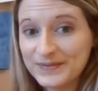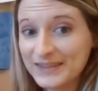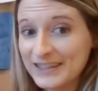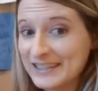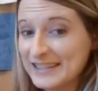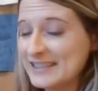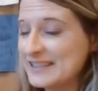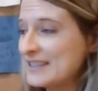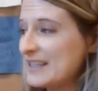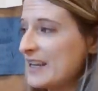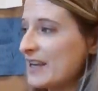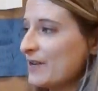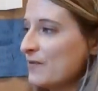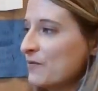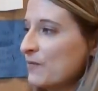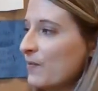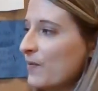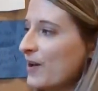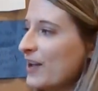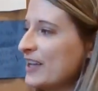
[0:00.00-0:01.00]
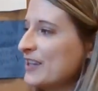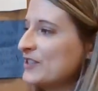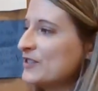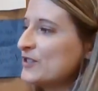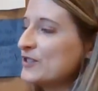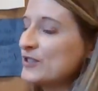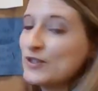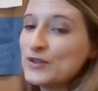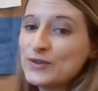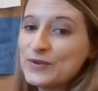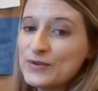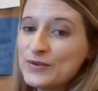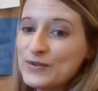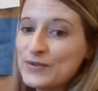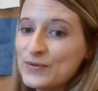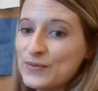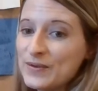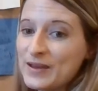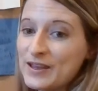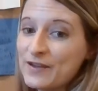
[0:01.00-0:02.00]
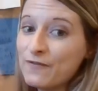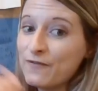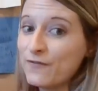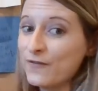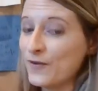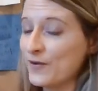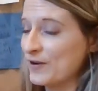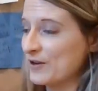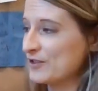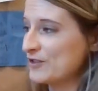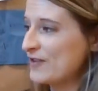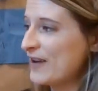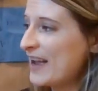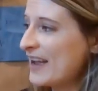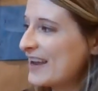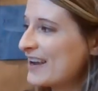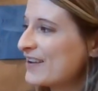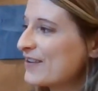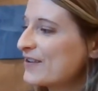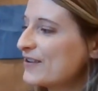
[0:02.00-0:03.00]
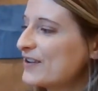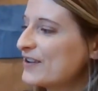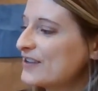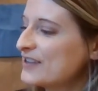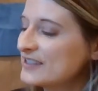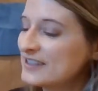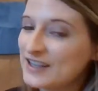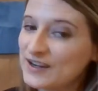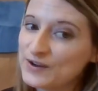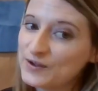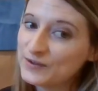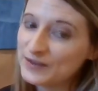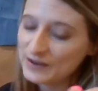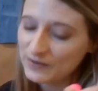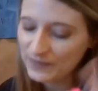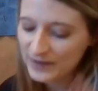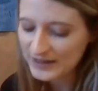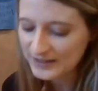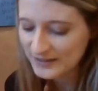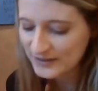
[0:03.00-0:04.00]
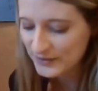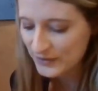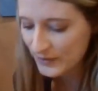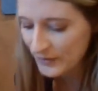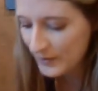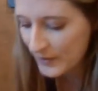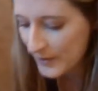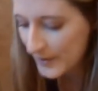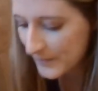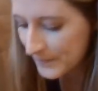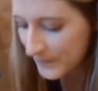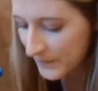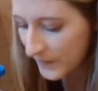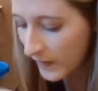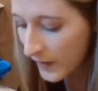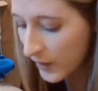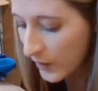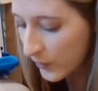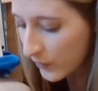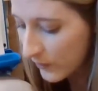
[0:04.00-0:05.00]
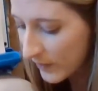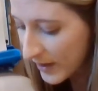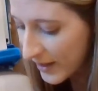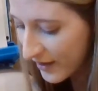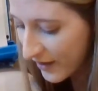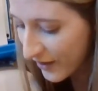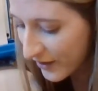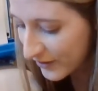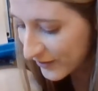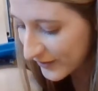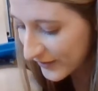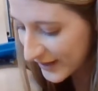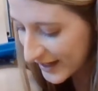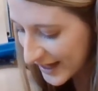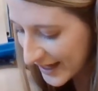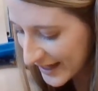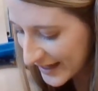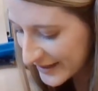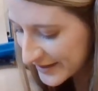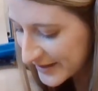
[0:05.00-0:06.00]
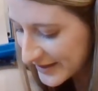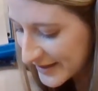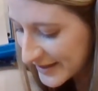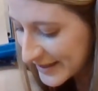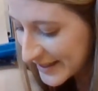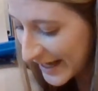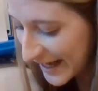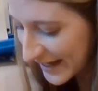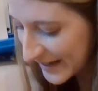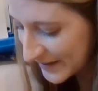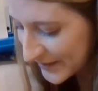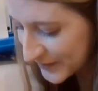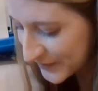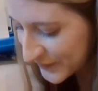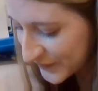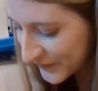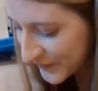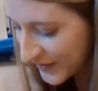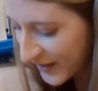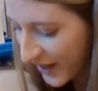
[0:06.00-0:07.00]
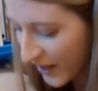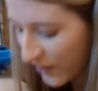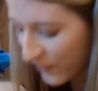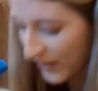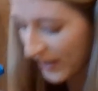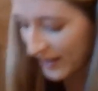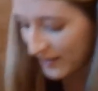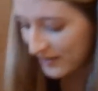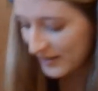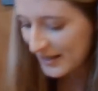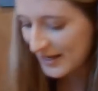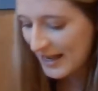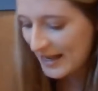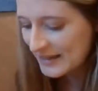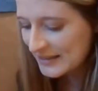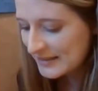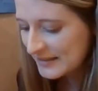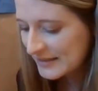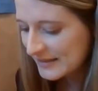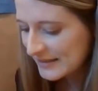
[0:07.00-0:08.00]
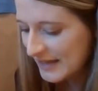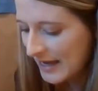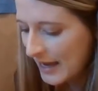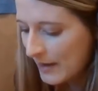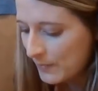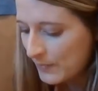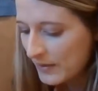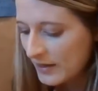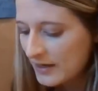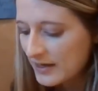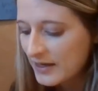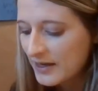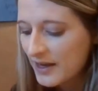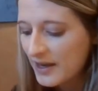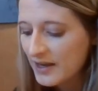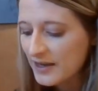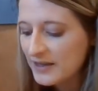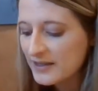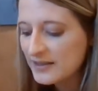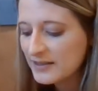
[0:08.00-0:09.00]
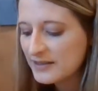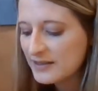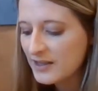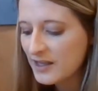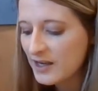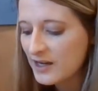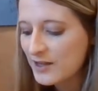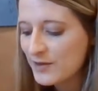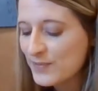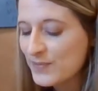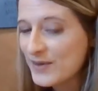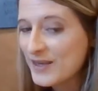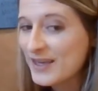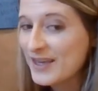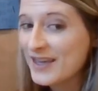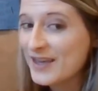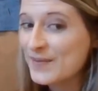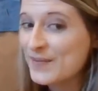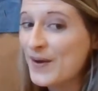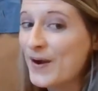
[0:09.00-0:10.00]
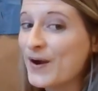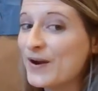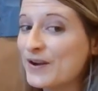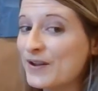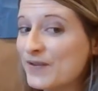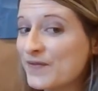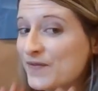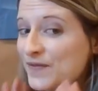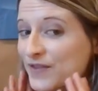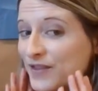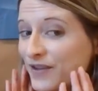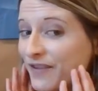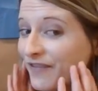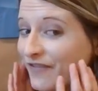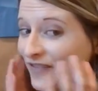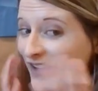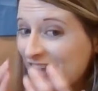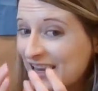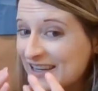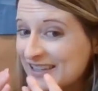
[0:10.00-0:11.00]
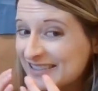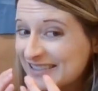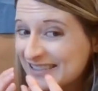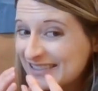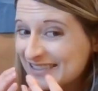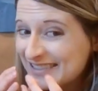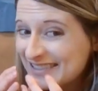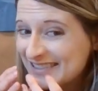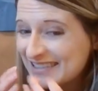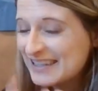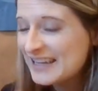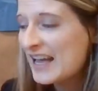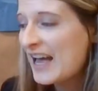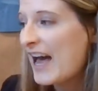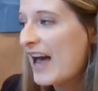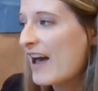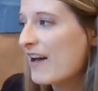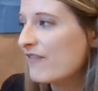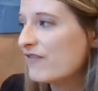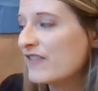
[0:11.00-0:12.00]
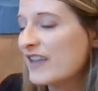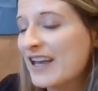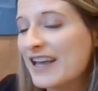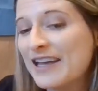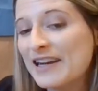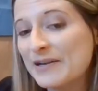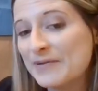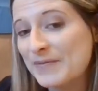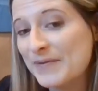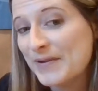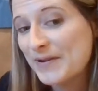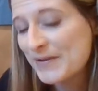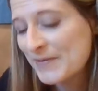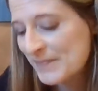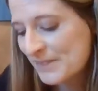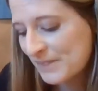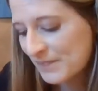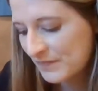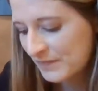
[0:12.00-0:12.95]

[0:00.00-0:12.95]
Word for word: Let's see, one, two, three, four triangles and only one circle. We are not done. Okay, the next step is going to be part of the face of the animal.